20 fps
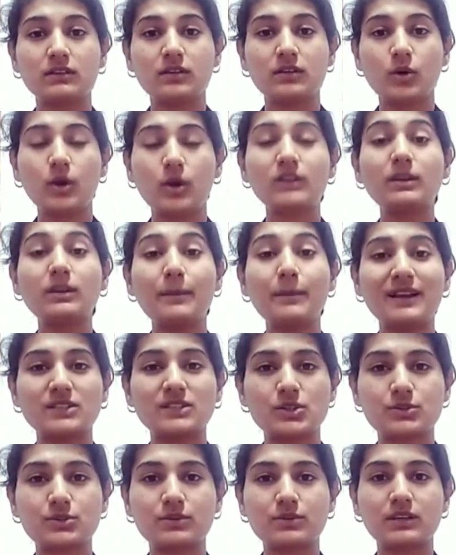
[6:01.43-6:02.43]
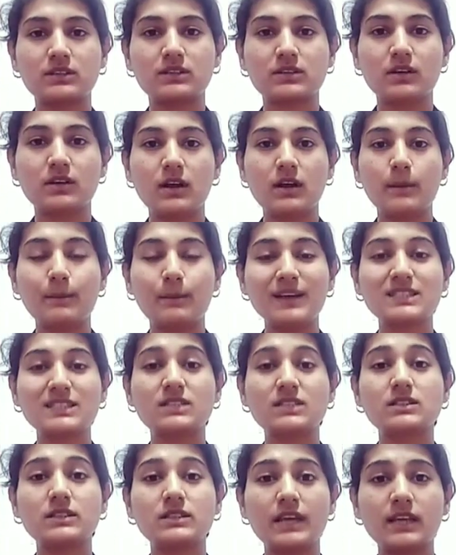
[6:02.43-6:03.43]
or the magistrate
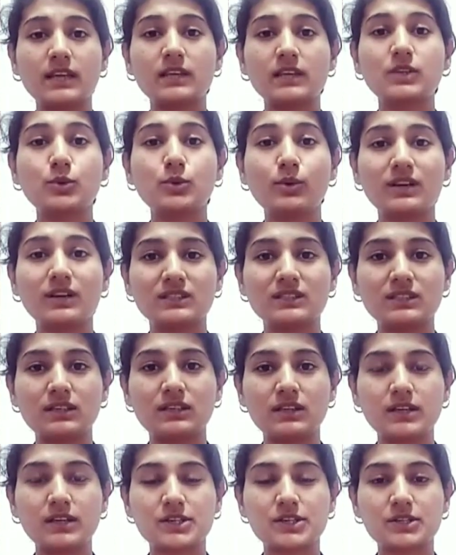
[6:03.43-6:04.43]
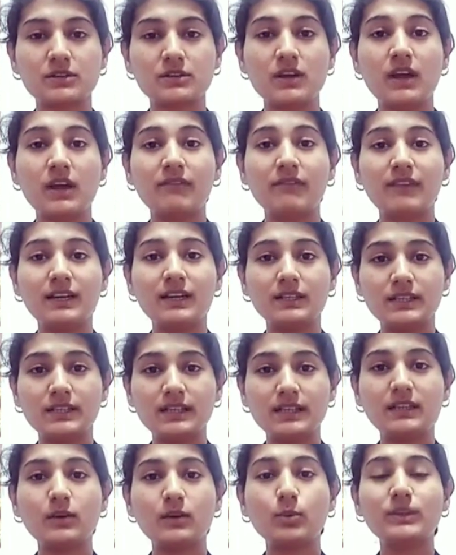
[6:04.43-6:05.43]
must take into consideration while
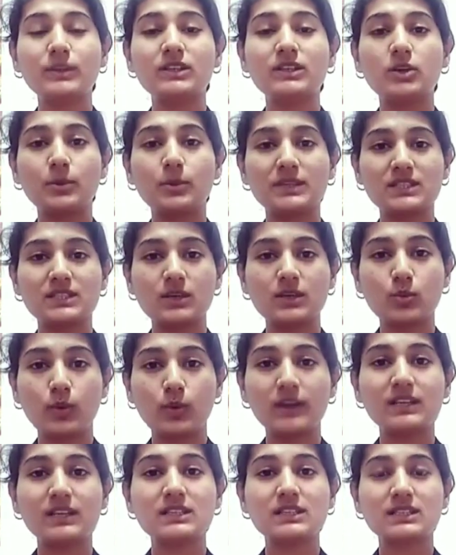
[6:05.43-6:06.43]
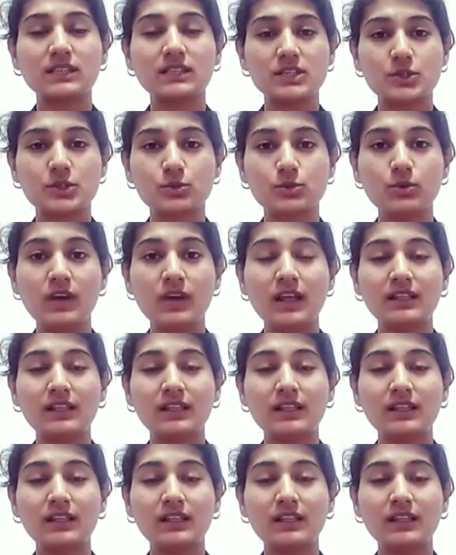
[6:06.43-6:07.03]
dealing with the domestic violence issue